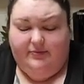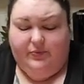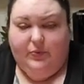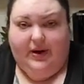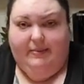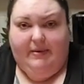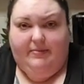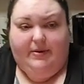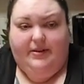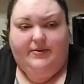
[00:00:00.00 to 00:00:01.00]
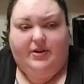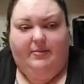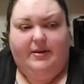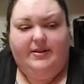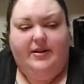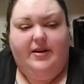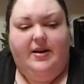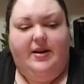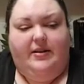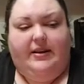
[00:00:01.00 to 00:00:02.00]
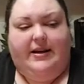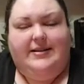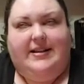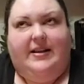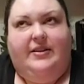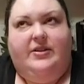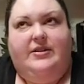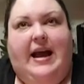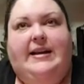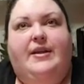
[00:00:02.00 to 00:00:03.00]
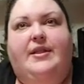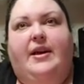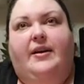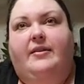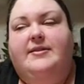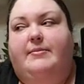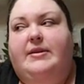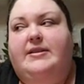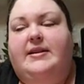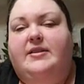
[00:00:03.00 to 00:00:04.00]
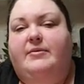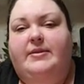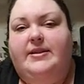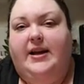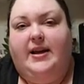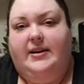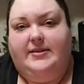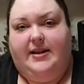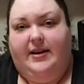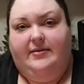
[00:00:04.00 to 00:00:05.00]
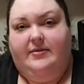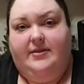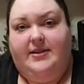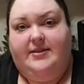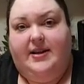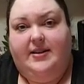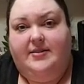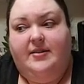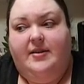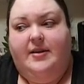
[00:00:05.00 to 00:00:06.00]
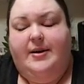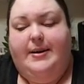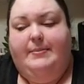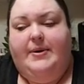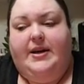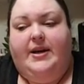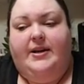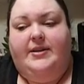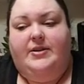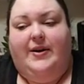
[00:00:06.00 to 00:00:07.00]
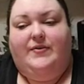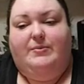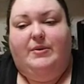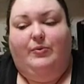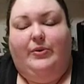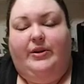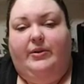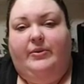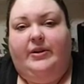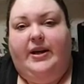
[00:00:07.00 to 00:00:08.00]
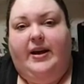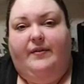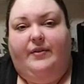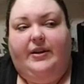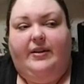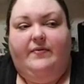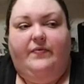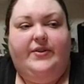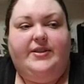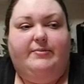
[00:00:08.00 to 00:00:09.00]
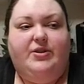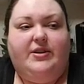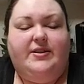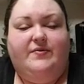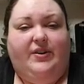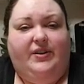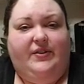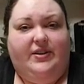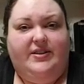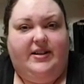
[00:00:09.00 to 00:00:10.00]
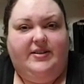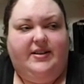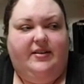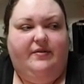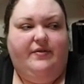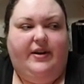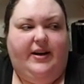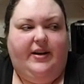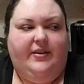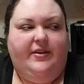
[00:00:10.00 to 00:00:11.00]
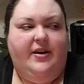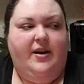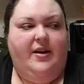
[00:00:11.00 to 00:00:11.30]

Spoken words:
what I meant by those comments. Like I said, that anything somebody says could be taken as that these days, because you have to be really, really careful. Like, the subject is very, very sensitive, and